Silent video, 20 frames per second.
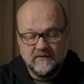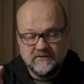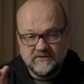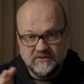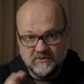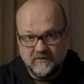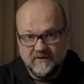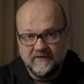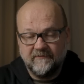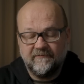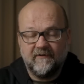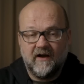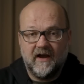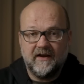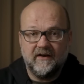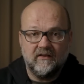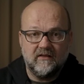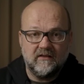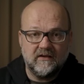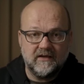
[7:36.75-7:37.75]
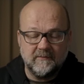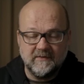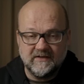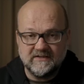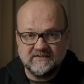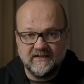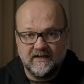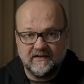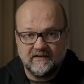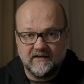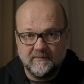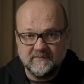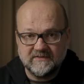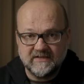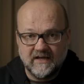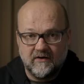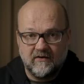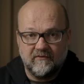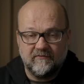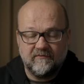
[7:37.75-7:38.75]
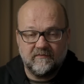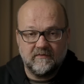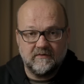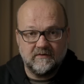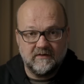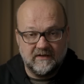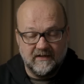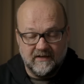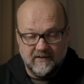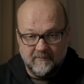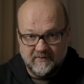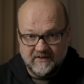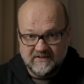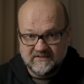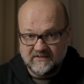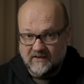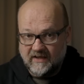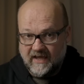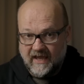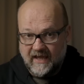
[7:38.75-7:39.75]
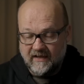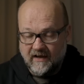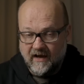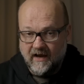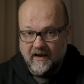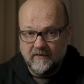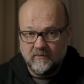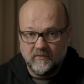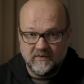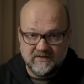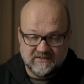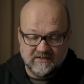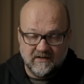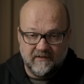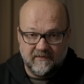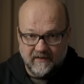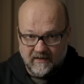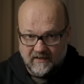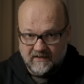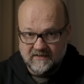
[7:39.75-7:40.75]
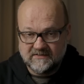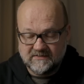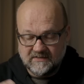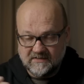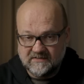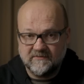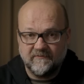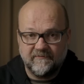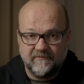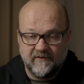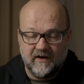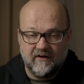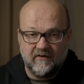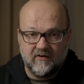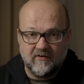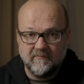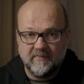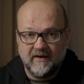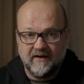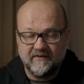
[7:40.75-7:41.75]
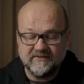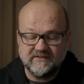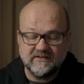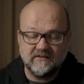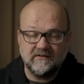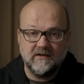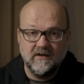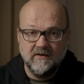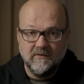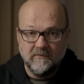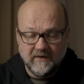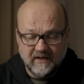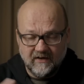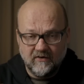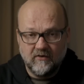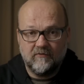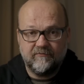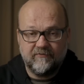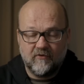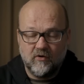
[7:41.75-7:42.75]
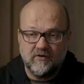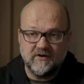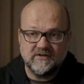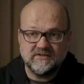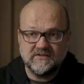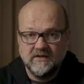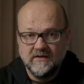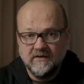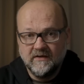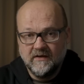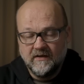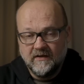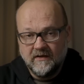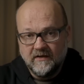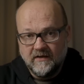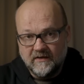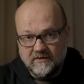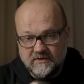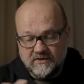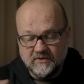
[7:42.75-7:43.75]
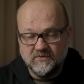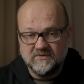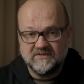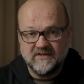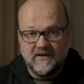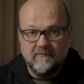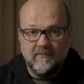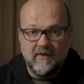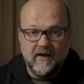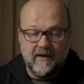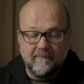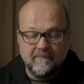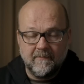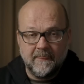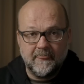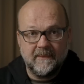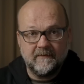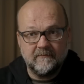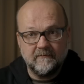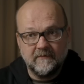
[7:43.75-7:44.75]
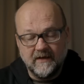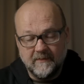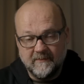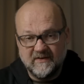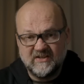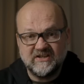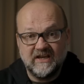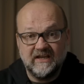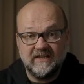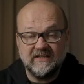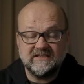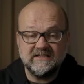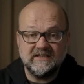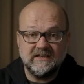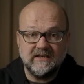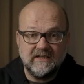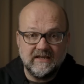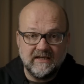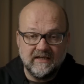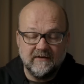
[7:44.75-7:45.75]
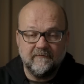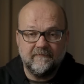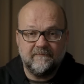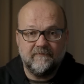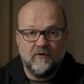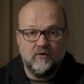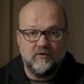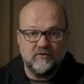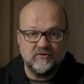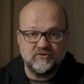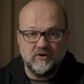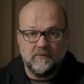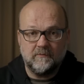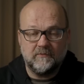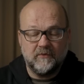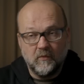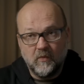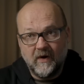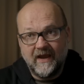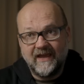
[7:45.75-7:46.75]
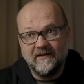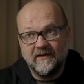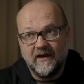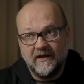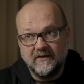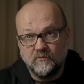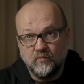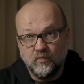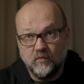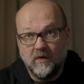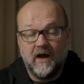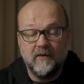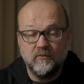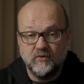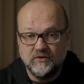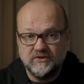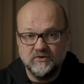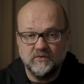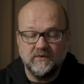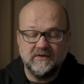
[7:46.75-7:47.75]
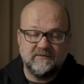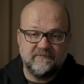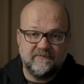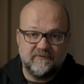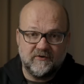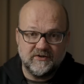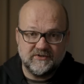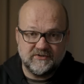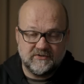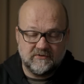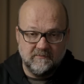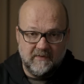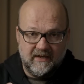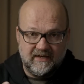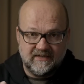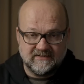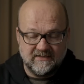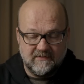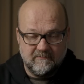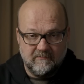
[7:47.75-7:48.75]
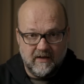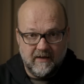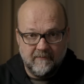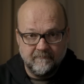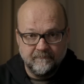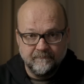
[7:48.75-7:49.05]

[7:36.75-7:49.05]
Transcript: to the final image that comes out of Gigapixel AI, which I think is a fair comparison. We can, of course, do some image editing in Photoshop. The way I would do it first to make some